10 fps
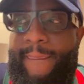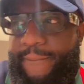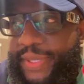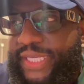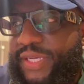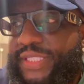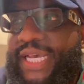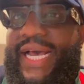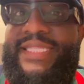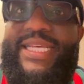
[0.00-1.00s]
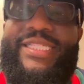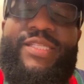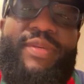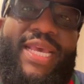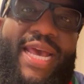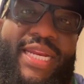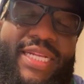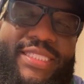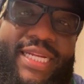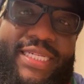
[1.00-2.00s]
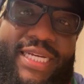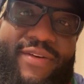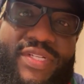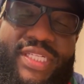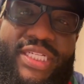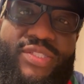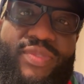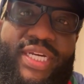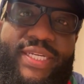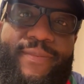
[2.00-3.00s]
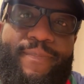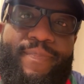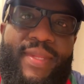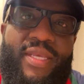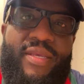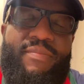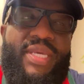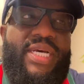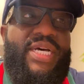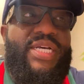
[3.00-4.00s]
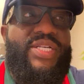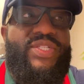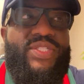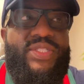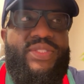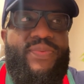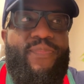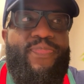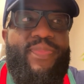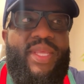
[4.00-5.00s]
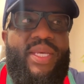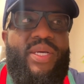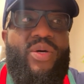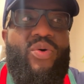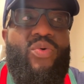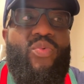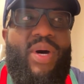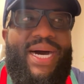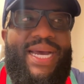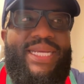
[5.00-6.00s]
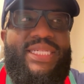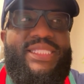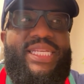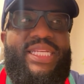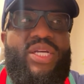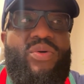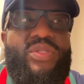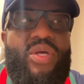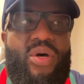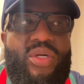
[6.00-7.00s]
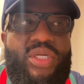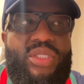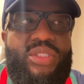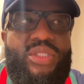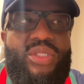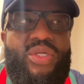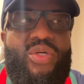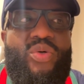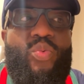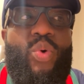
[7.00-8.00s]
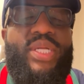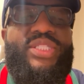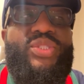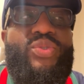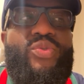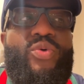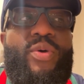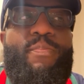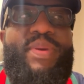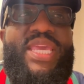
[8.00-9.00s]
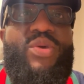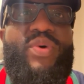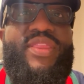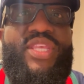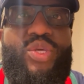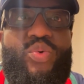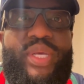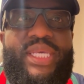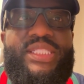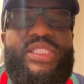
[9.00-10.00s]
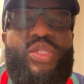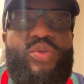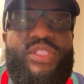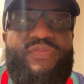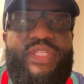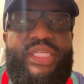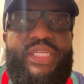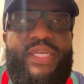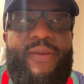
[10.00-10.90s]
But there's context to be added into that conversation, right? Because why does he no longer want to be with you exclusively?